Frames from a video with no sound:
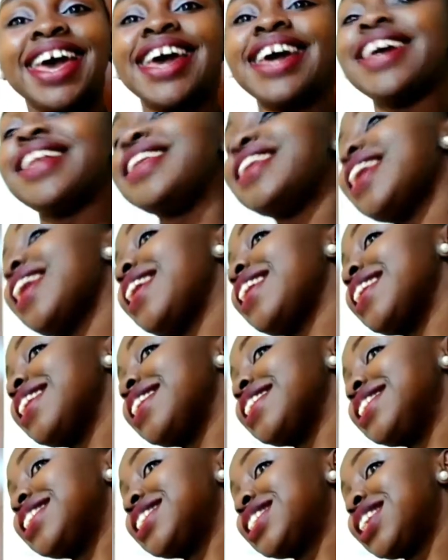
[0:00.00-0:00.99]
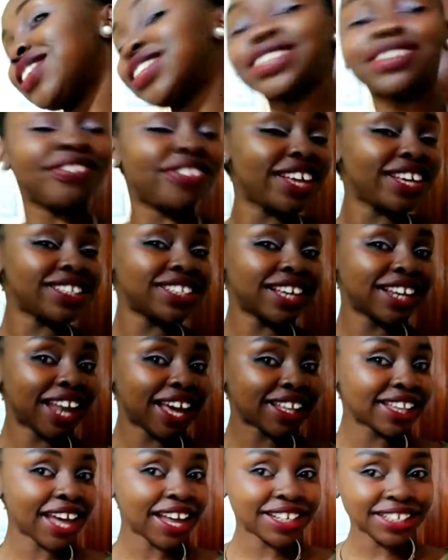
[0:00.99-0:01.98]
and yeah, just looks amazing
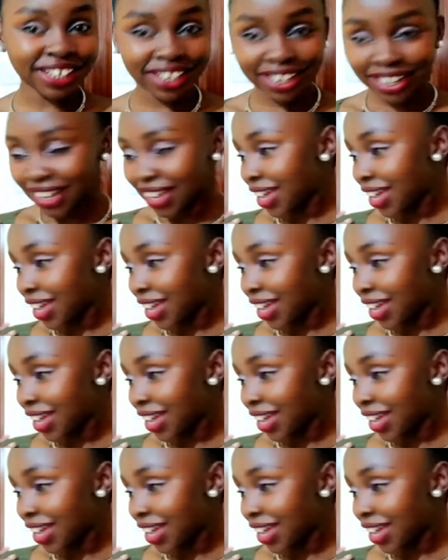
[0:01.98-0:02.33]
like that.